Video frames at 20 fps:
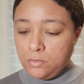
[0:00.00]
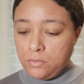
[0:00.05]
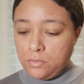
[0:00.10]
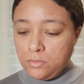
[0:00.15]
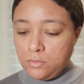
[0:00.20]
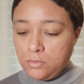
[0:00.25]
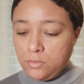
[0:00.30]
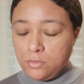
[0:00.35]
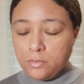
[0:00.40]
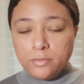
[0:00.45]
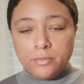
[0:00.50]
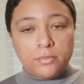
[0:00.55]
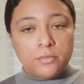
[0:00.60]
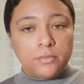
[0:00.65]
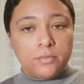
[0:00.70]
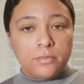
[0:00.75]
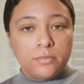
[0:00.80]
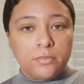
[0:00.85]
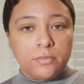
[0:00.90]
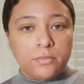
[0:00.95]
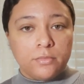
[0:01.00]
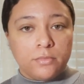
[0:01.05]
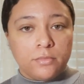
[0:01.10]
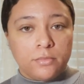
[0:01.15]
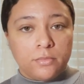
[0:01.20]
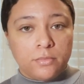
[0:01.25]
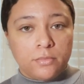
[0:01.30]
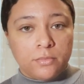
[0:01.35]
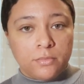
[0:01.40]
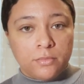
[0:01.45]

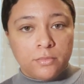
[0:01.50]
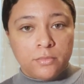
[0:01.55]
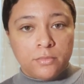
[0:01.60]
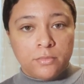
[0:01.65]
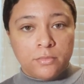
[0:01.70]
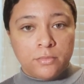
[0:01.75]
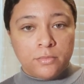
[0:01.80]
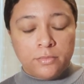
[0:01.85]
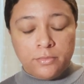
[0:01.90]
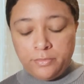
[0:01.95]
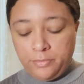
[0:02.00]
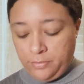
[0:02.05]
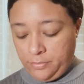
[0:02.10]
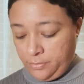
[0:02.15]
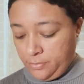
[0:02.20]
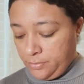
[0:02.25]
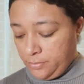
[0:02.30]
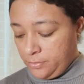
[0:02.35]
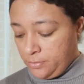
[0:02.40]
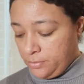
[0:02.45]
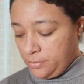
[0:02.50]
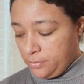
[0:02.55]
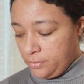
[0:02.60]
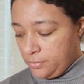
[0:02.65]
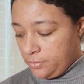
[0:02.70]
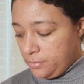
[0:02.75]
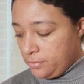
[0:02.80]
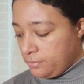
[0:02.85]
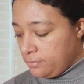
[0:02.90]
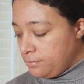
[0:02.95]

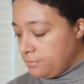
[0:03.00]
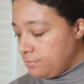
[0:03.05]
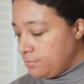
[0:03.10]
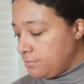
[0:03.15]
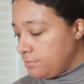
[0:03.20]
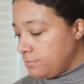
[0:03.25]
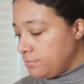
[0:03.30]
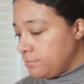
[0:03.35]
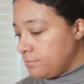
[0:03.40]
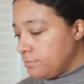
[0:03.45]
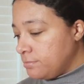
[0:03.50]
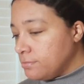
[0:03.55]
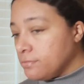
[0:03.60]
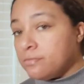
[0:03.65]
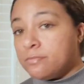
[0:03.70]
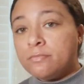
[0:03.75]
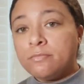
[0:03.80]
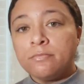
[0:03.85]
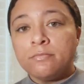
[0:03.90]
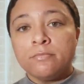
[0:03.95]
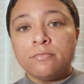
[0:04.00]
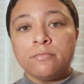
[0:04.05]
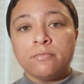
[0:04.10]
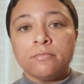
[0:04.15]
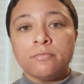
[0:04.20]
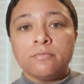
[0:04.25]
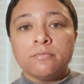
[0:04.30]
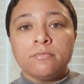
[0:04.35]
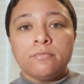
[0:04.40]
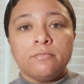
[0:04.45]

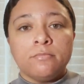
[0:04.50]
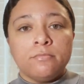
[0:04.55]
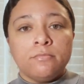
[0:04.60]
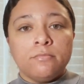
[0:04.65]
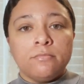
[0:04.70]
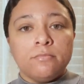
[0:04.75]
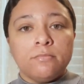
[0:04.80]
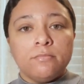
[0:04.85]
(no one is talking)